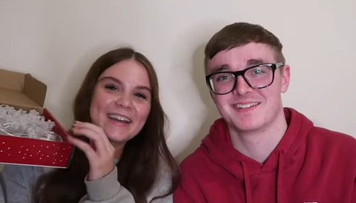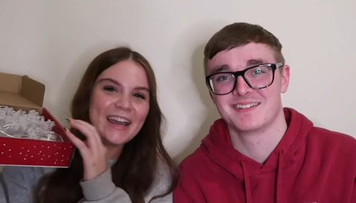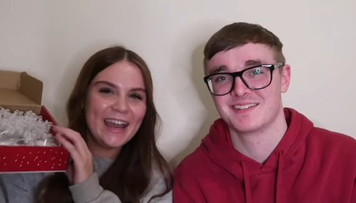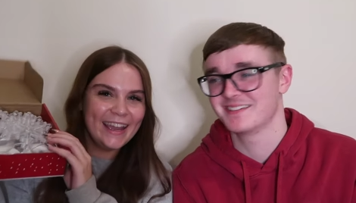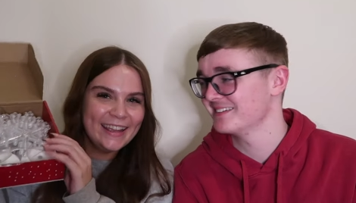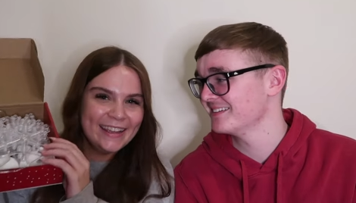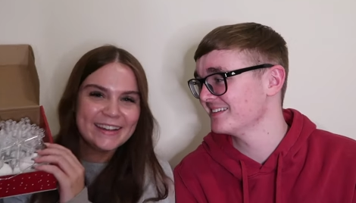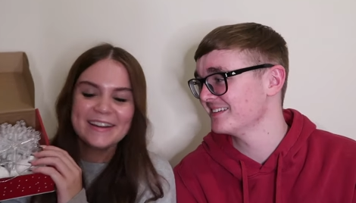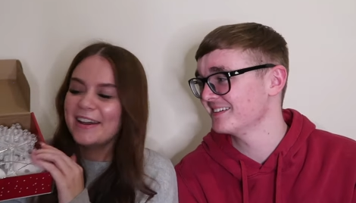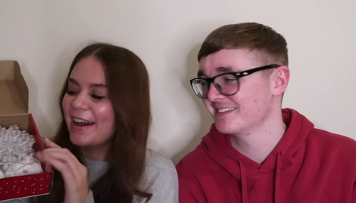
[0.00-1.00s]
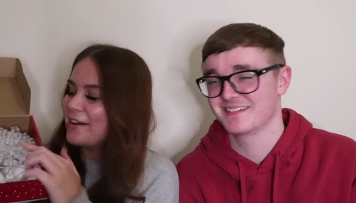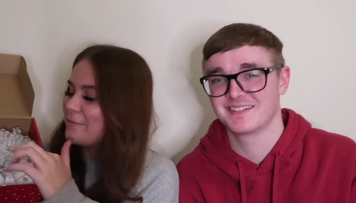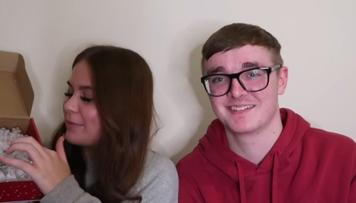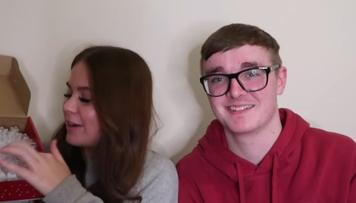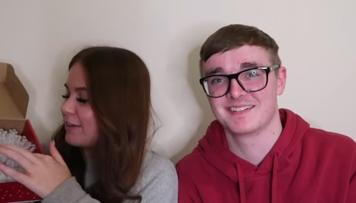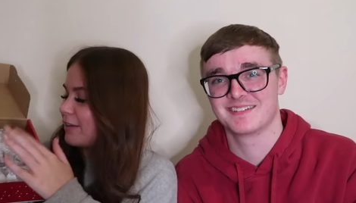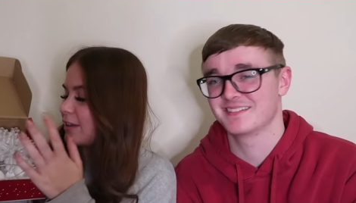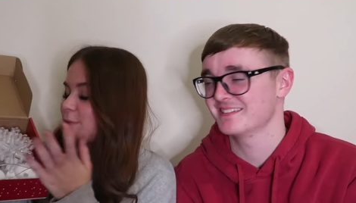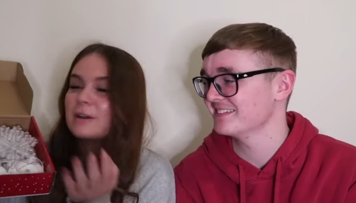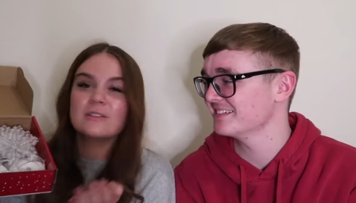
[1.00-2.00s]
Speaker 1: okay, um, but
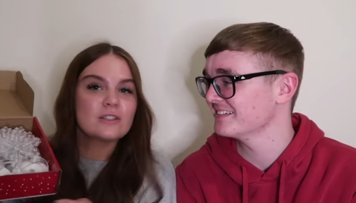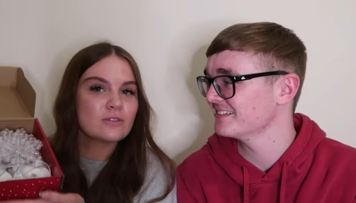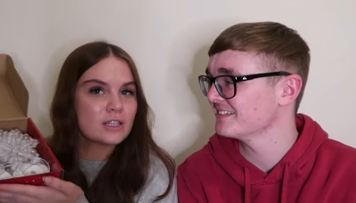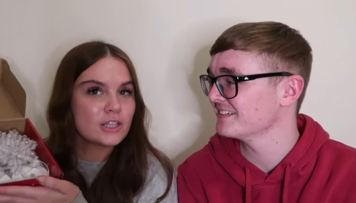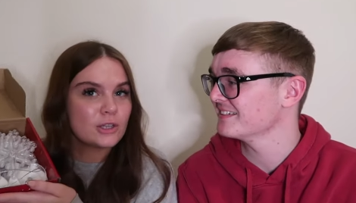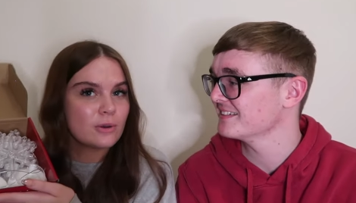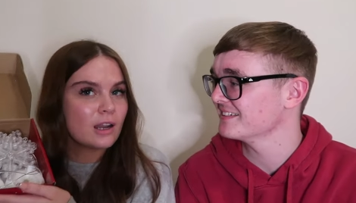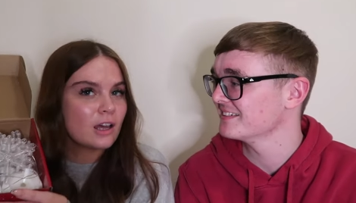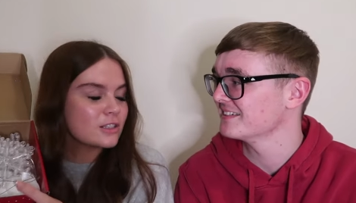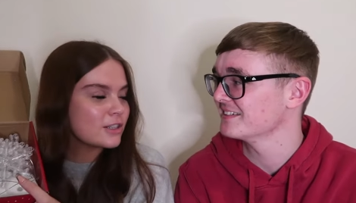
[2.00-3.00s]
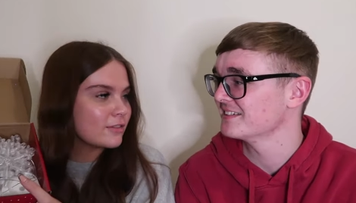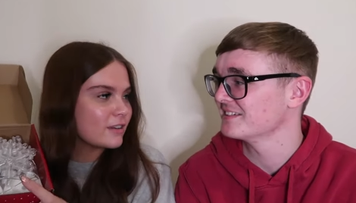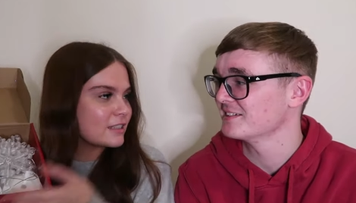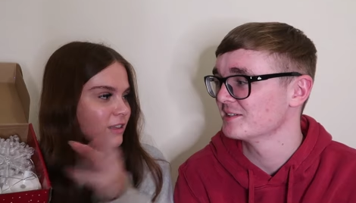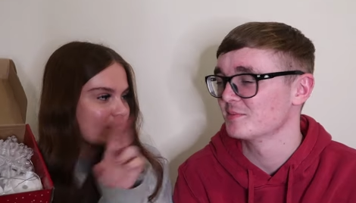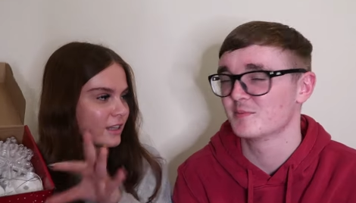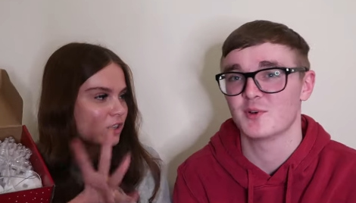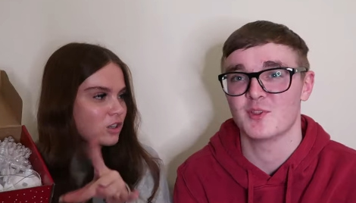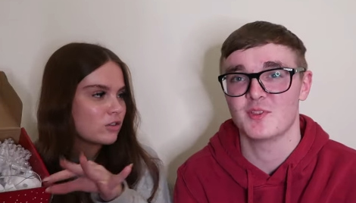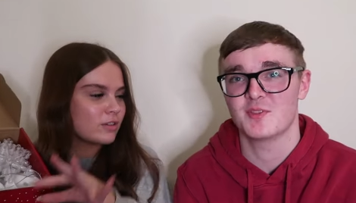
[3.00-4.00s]
I suppose these are really cute. I like snowflakes. I think they but
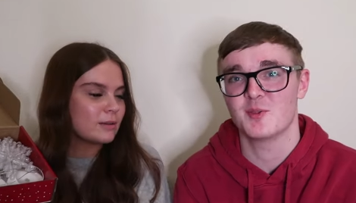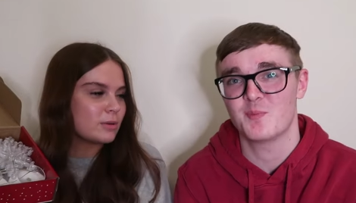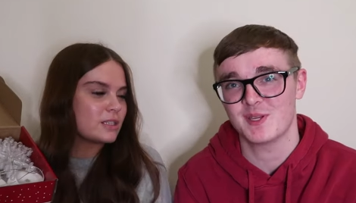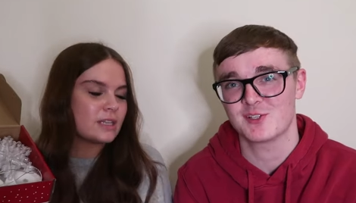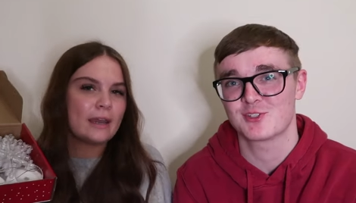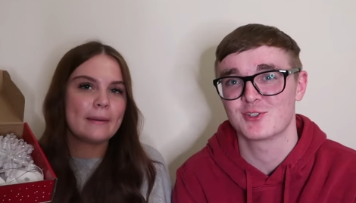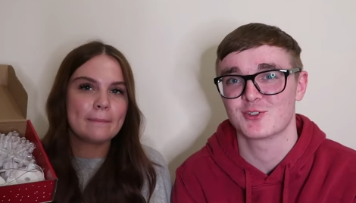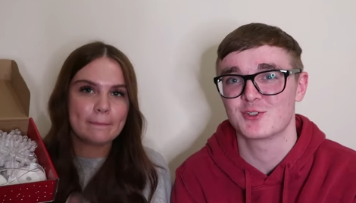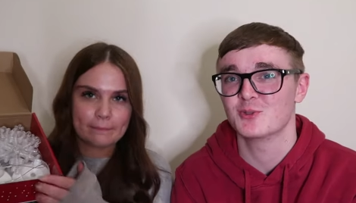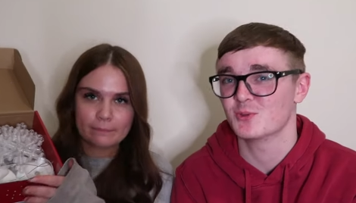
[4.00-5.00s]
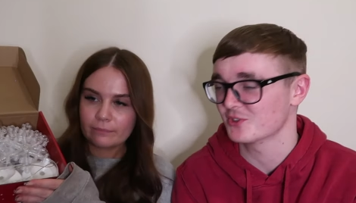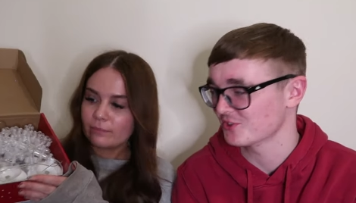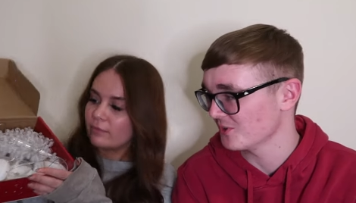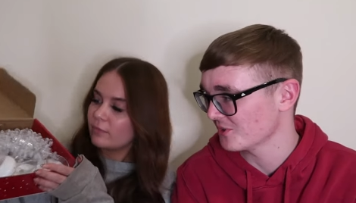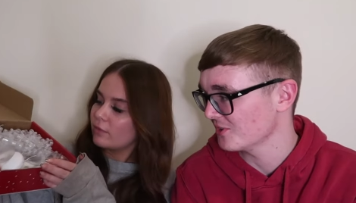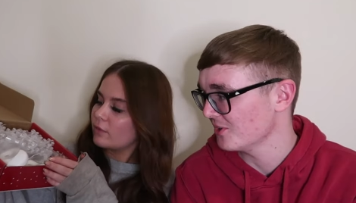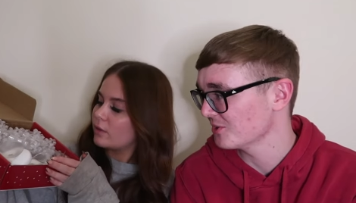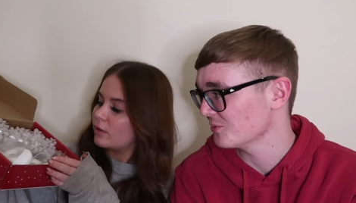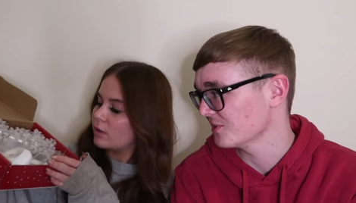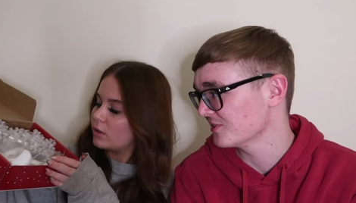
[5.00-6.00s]
could look really. The pretty. picture
Speaker 2: looked cool, so I
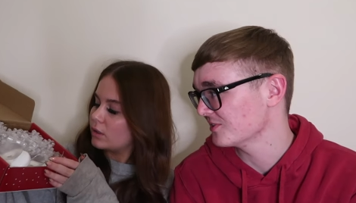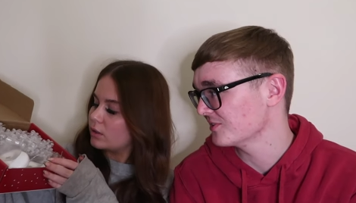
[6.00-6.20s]
kind of want to.